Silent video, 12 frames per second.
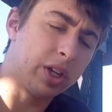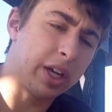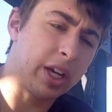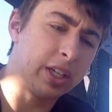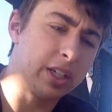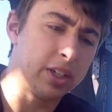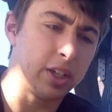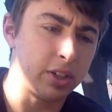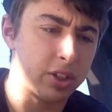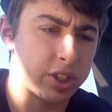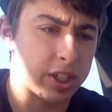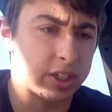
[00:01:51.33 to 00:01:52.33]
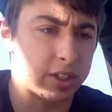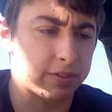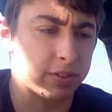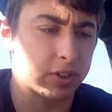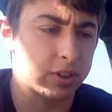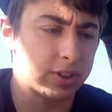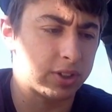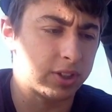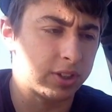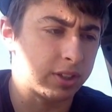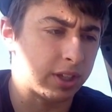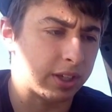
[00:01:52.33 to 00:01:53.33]
I kind of didn't understand it at first.
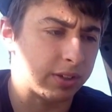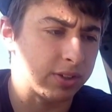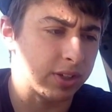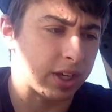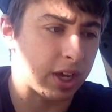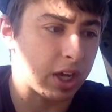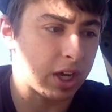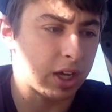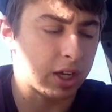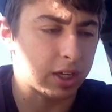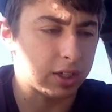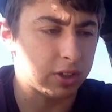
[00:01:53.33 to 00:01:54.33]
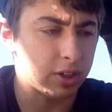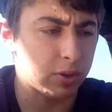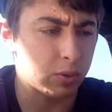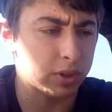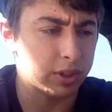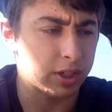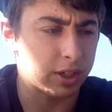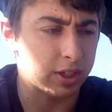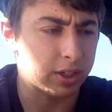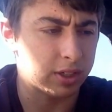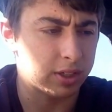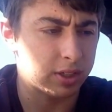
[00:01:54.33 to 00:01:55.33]
I was like, ah, I don't know what a uh,
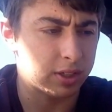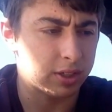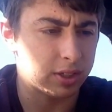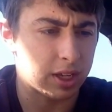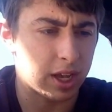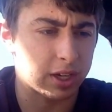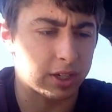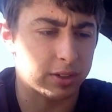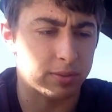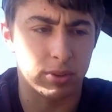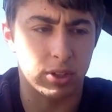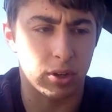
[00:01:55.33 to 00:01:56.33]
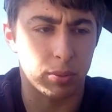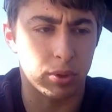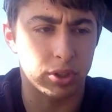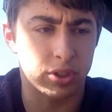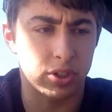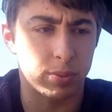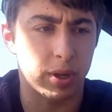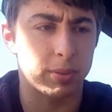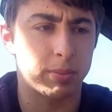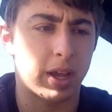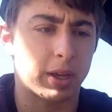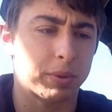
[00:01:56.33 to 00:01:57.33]
how to you know push this button
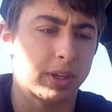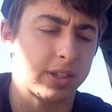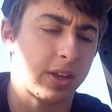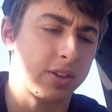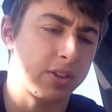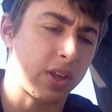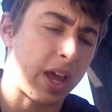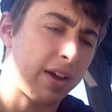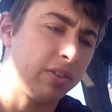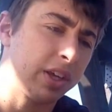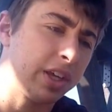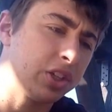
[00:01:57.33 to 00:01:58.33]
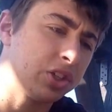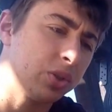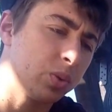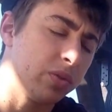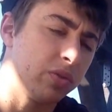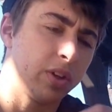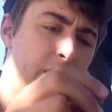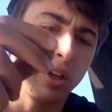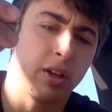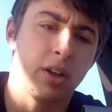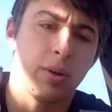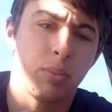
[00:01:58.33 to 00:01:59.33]
back because I was having issues with uh,
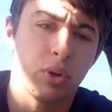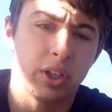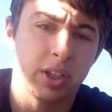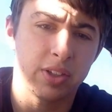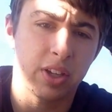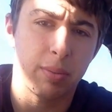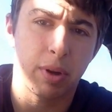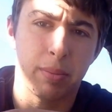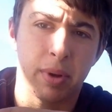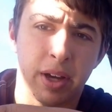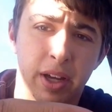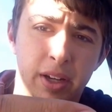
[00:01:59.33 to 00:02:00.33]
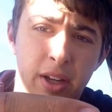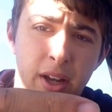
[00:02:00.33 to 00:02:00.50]
putting inside my mod.